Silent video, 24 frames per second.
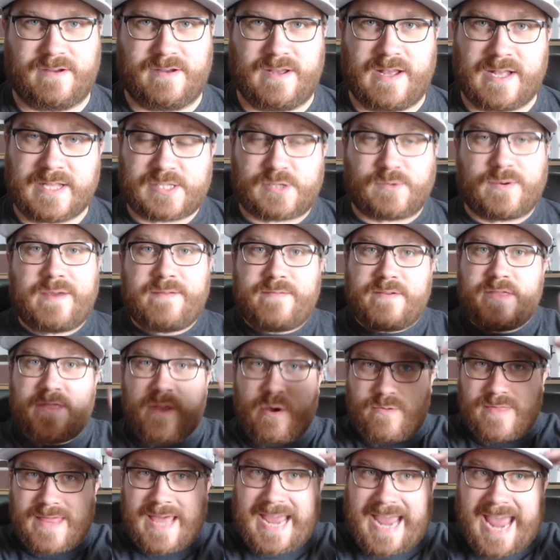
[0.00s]
And so even
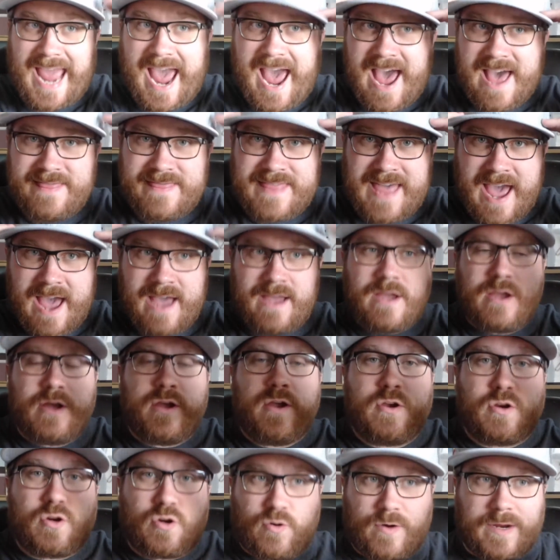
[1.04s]
though they had that
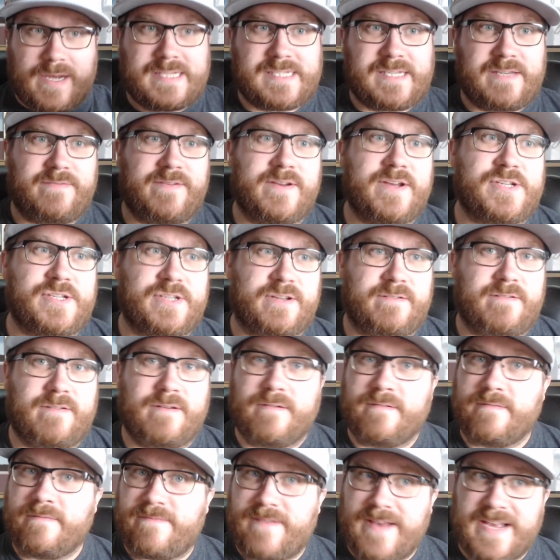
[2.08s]
crazy vision,
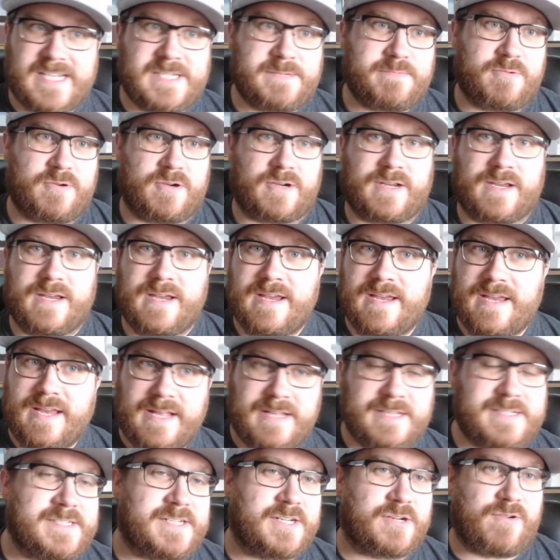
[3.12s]
Facebook,
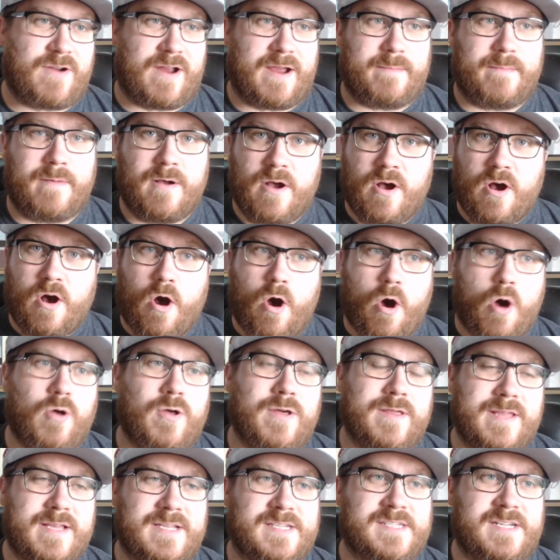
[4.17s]
Instagram, all
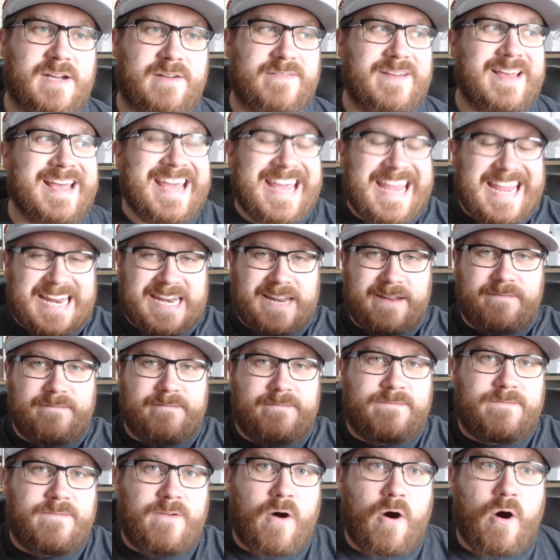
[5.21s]
of this stuff, it
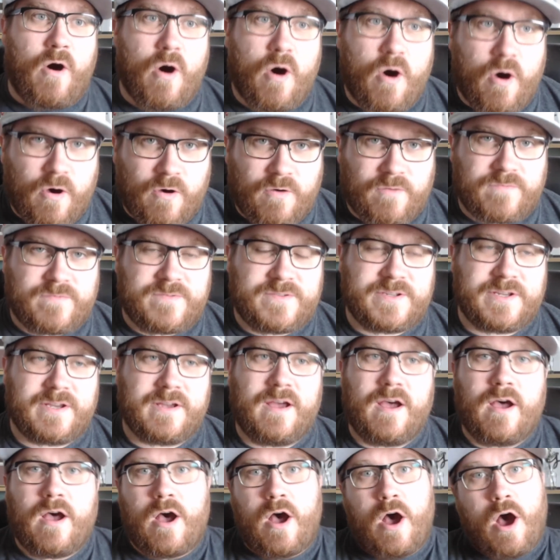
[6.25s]
involved
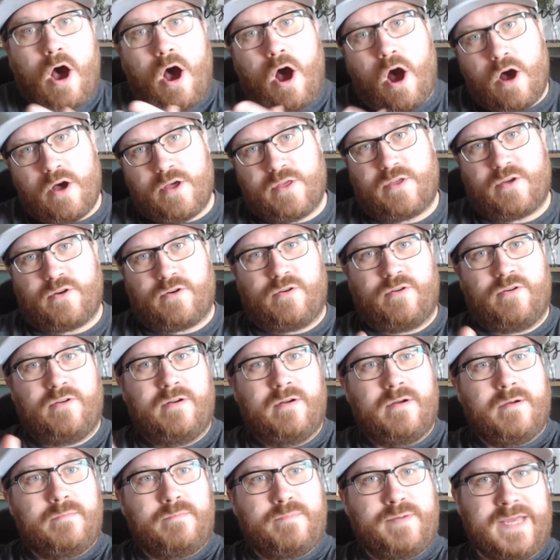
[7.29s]
other
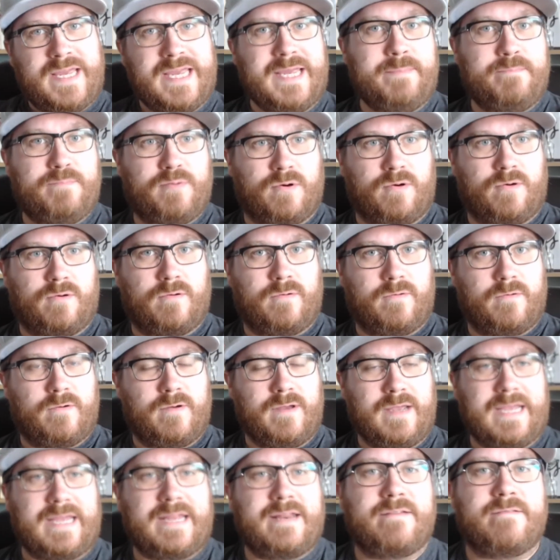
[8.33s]
people.
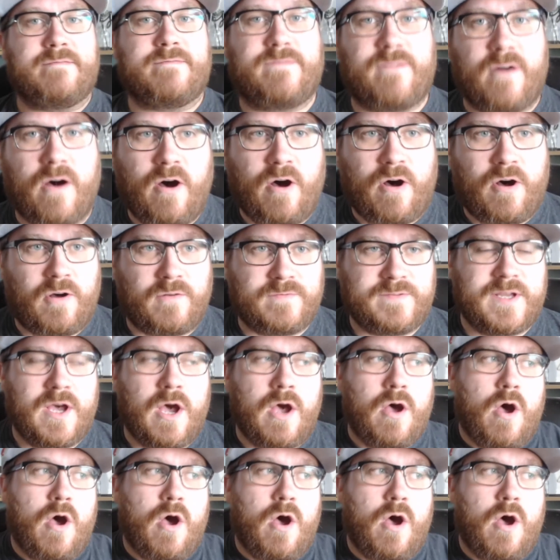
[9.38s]
It involved